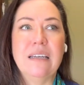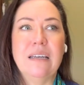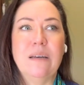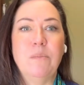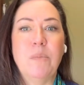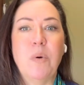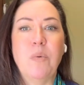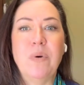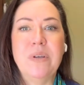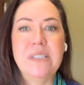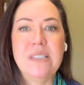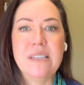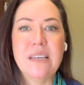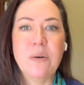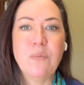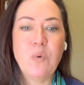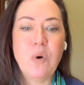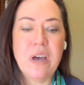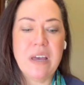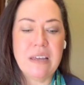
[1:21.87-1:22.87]
But when
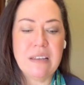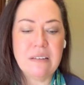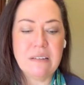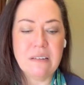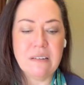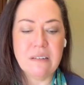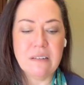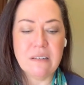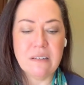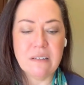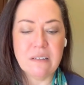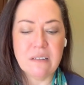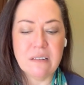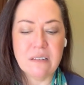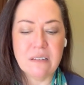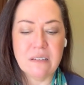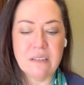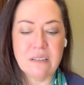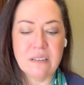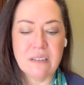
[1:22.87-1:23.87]
someone
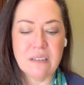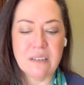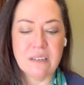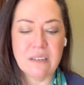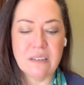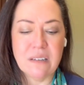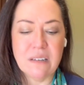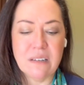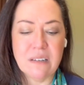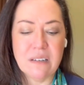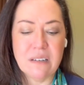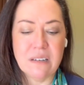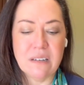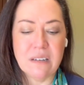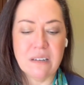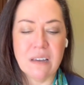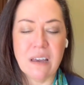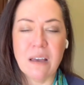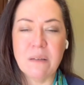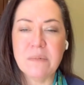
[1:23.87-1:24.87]

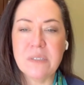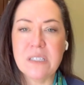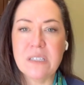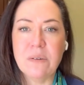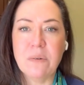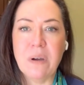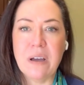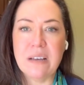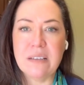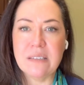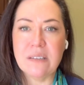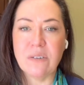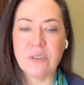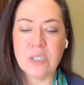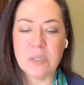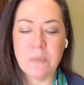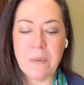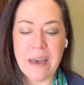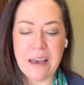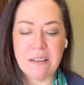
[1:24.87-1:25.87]
comes to us, our
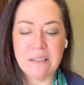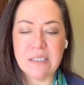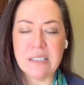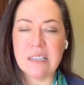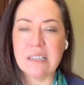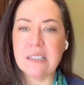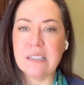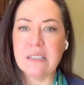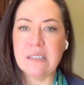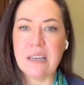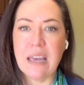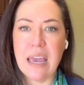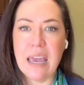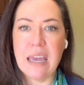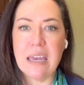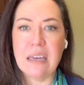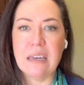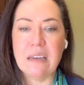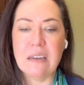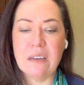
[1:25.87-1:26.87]
spouse says,
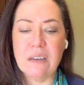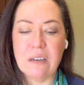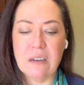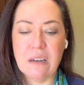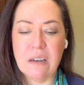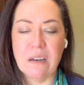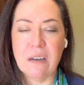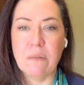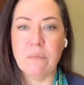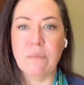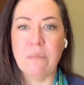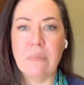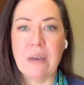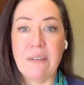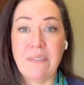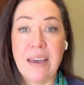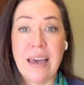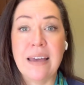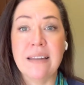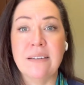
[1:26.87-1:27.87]
hey, um,
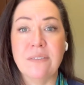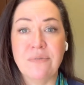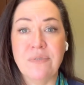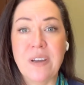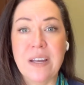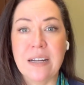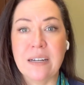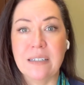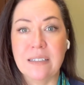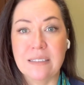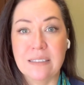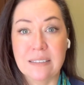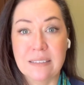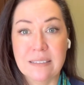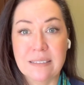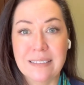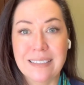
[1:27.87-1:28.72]
I've had an affair,